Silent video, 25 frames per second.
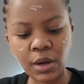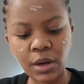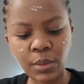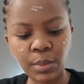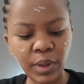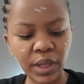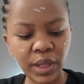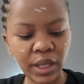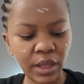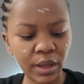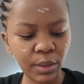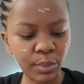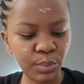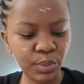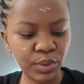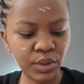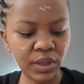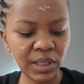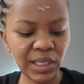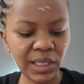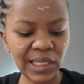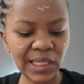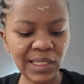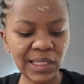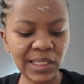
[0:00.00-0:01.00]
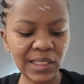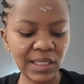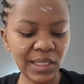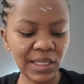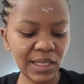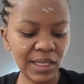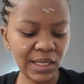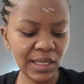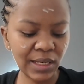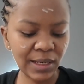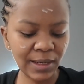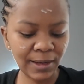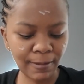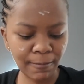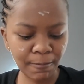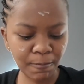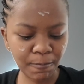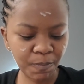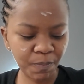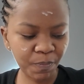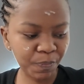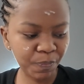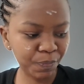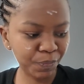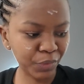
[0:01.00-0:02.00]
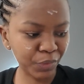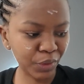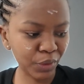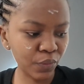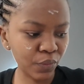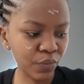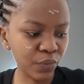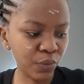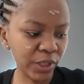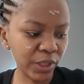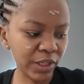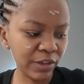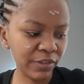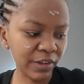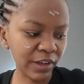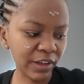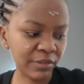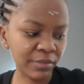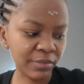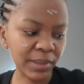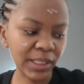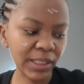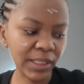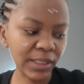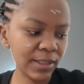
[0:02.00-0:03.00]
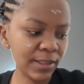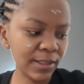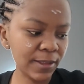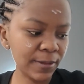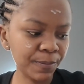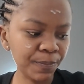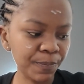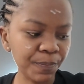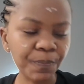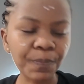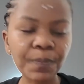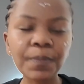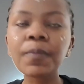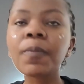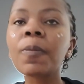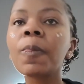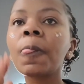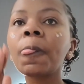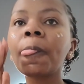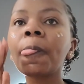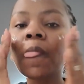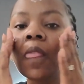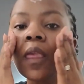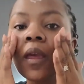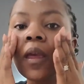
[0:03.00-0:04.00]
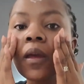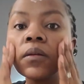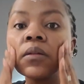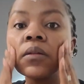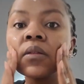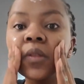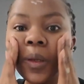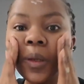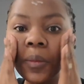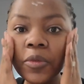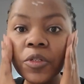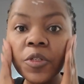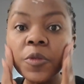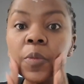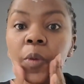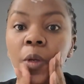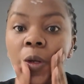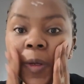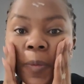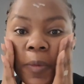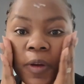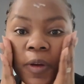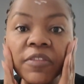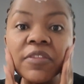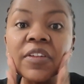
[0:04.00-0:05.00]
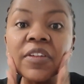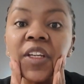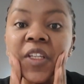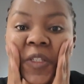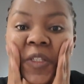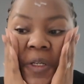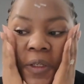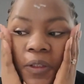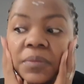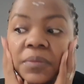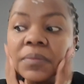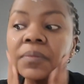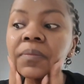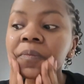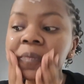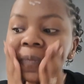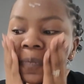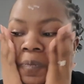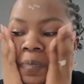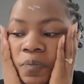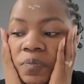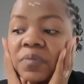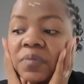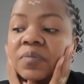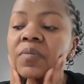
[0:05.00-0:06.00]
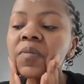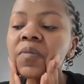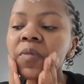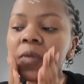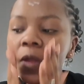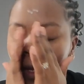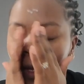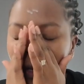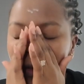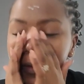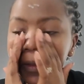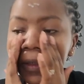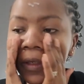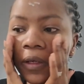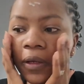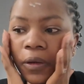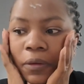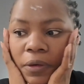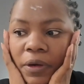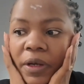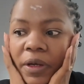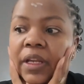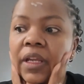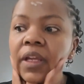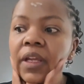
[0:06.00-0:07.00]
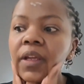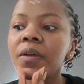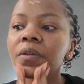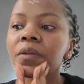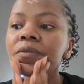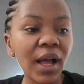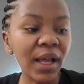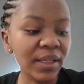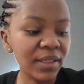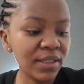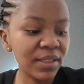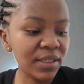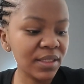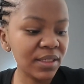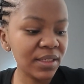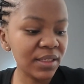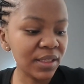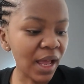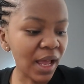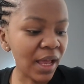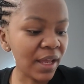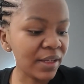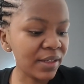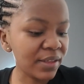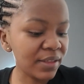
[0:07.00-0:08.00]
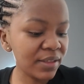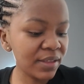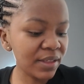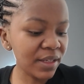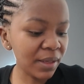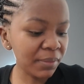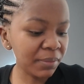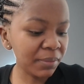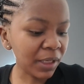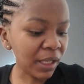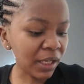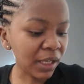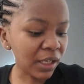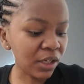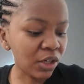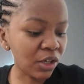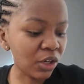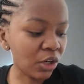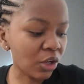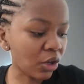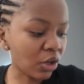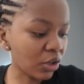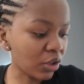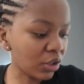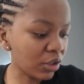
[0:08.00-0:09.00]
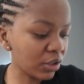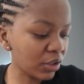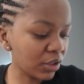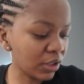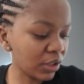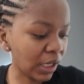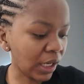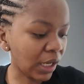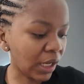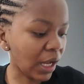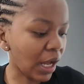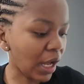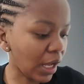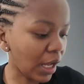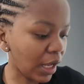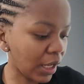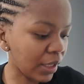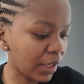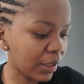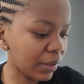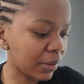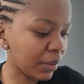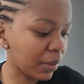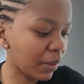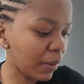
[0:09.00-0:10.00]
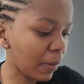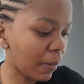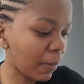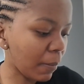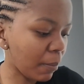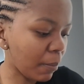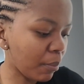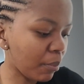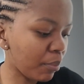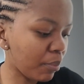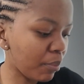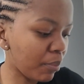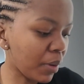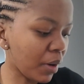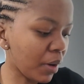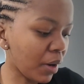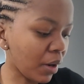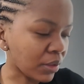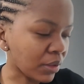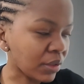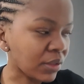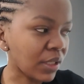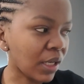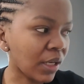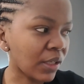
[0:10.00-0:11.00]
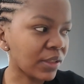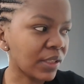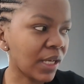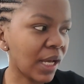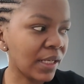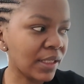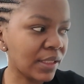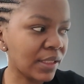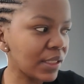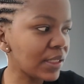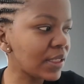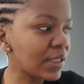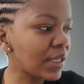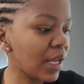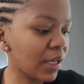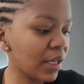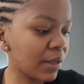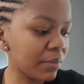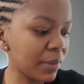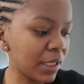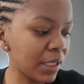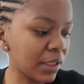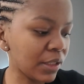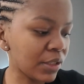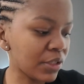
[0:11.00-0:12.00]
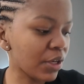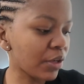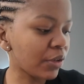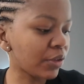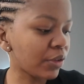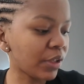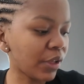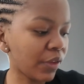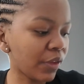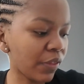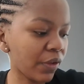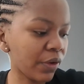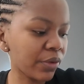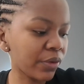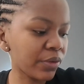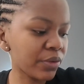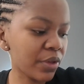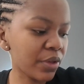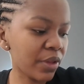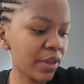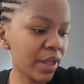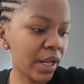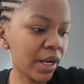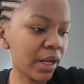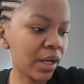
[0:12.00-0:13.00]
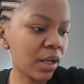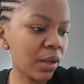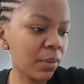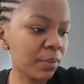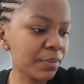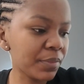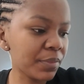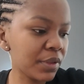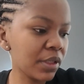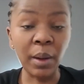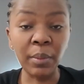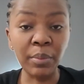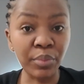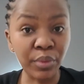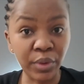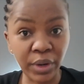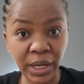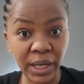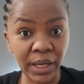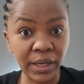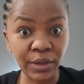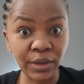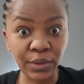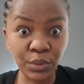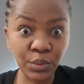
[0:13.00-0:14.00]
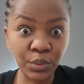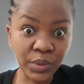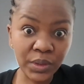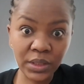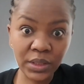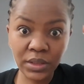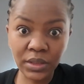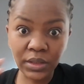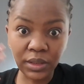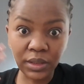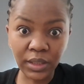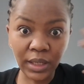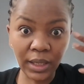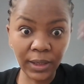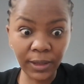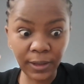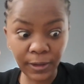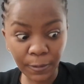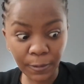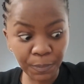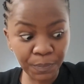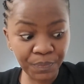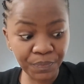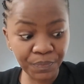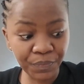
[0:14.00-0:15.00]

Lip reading: Our pickup is in 45 minutes. So I'm just putting my face on and getting ready. I slept like a log. Like, I passed out. I did take melatonin though, so that helped. My brain was still like